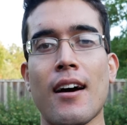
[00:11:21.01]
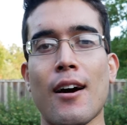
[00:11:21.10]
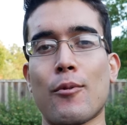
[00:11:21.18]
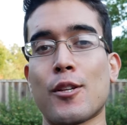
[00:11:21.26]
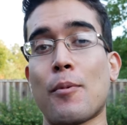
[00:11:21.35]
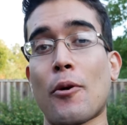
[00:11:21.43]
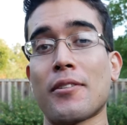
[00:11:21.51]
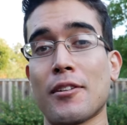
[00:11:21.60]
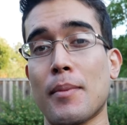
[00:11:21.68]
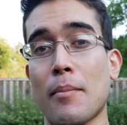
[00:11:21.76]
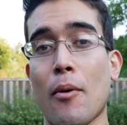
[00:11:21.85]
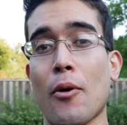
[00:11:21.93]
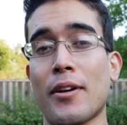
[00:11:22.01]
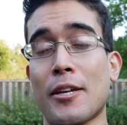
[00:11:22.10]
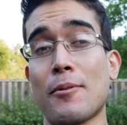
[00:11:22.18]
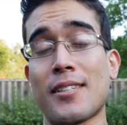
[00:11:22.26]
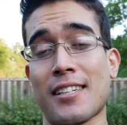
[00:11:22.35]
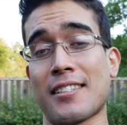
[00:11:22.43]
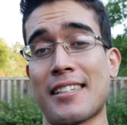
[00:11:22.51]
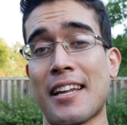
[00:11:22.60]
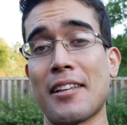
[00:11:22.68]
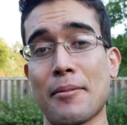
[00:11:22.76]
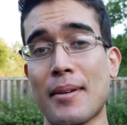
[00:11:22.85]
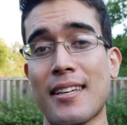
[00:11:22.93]
We spoke a little bit more. He was actually
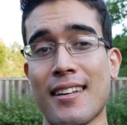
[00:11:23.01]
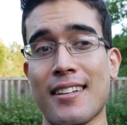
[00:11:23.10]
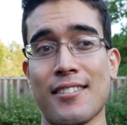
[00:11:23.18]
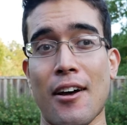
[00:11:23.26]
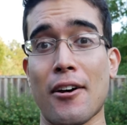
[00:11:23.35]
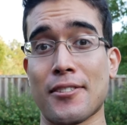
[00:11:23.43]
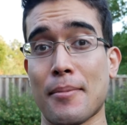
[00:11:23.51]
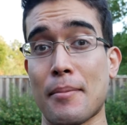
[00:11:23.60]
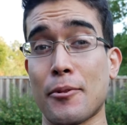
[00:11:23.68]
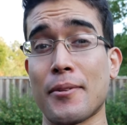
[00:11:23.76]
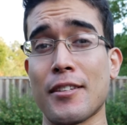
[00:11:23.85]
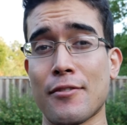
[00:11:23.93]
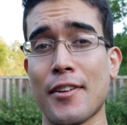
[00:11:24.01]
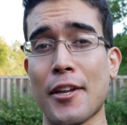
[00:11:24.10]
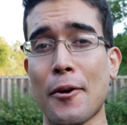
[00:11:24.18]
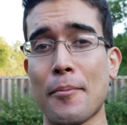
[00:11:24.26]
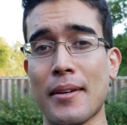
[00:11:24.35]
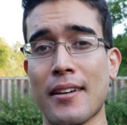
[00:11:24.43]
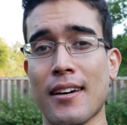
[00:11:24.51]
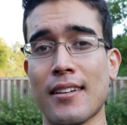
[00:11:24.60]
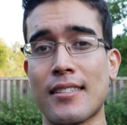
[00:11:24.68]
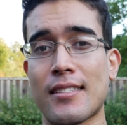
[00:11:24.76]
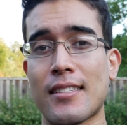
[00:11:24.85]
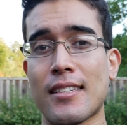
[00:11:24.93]
telling me that it's awesome I'm doing this video
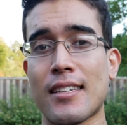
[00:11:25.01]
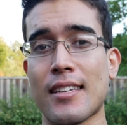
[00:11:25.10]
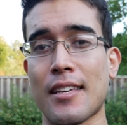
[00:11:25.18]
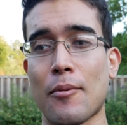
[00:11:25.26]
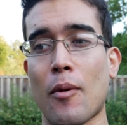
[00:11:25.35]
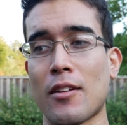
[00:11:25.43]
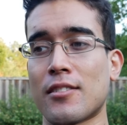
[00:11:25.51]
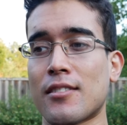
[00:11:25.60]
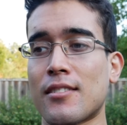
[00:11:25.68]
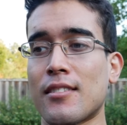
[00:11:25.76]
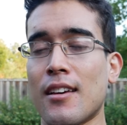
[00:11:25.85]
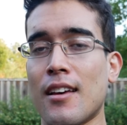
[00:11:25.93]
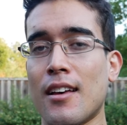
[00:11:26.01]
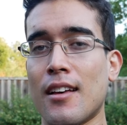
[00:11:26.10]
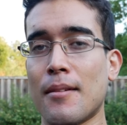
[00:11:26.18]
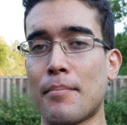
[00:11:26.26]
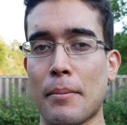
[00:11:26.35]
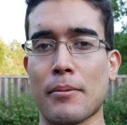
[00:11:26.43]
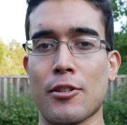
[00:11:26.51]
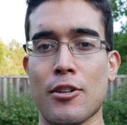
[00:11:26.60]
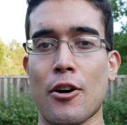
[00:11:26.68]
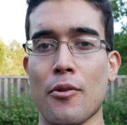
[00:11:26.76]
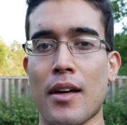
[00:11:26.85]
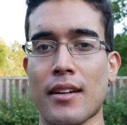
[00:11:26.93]
because he wants people to
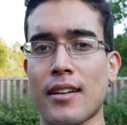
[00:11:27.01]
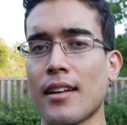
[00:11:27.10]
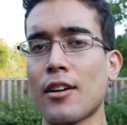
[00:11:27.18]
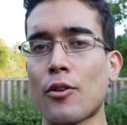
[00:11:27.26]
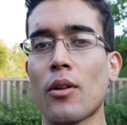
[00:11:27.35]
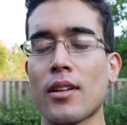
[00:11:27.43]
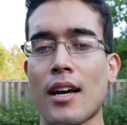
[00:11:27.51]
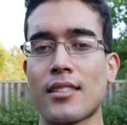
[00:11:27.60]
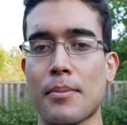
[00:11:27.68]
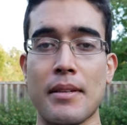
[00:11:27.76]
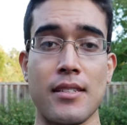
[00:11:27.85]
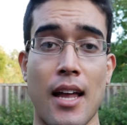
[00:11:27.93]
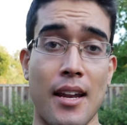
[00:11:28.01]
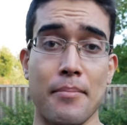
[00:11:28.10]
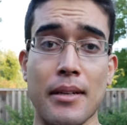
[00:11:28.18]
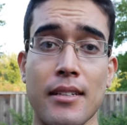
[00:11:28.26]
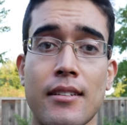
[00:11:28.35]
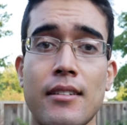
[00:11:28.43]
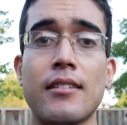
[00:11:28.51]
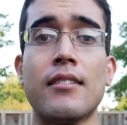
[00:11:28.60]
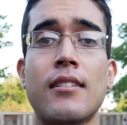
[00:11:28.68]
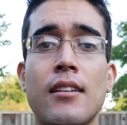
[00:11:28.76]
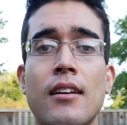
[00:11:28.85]
know that getting a colonoscopy is not a big deal.